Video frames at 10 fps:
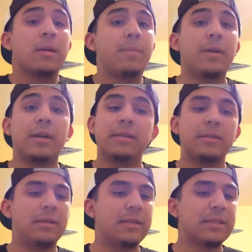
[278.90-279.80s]
But
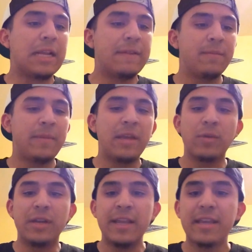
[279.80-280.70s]
it's not even being
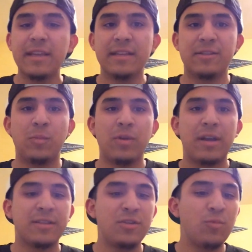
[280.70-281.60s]
ridiculous no more.
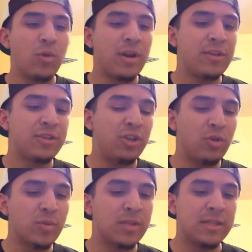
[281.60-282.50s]
That's the word I used to
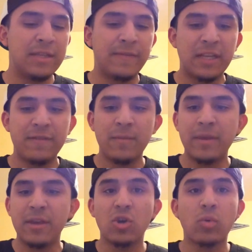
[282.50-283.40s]
use with this defense. It's not even
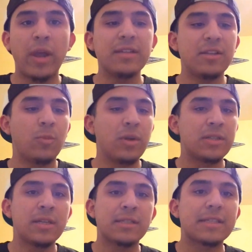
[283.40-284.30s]
being crazy no more.
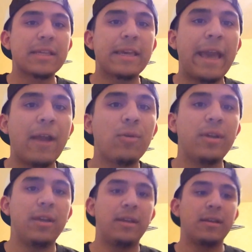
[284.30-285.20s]
It's just
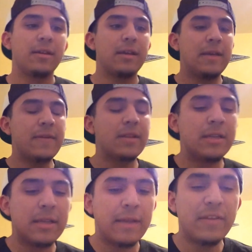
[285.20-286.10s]
scary. Even the
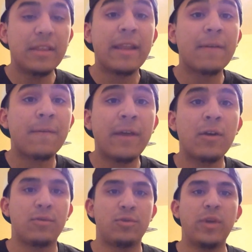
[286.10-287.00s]

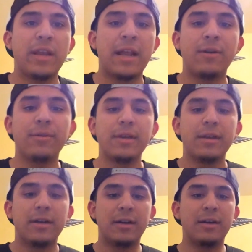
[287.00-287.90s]
NFL tweeted out,
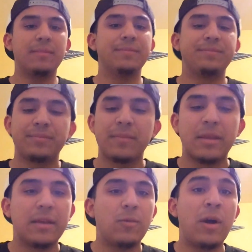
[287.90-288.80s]

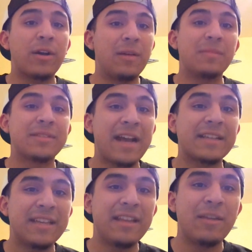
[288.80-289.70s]
"Welcome
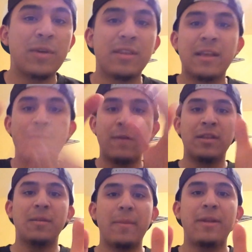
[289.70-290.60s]
Sac City," with Nick
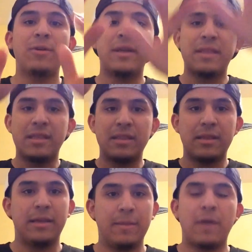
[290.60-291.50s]
Fairley in the middle, and then
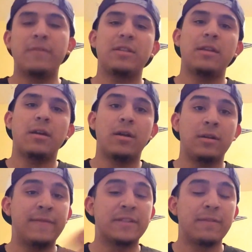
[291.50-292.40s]
obviously our
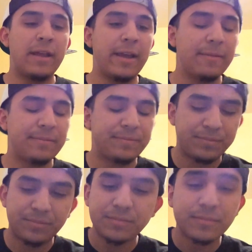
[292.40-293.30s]
defensive line.
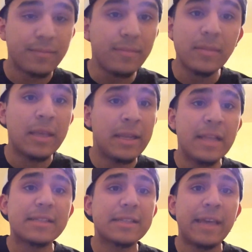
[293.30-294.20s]
And
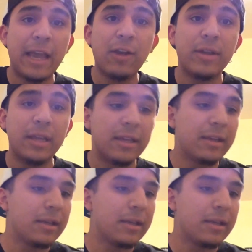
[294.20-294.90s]
it's scary.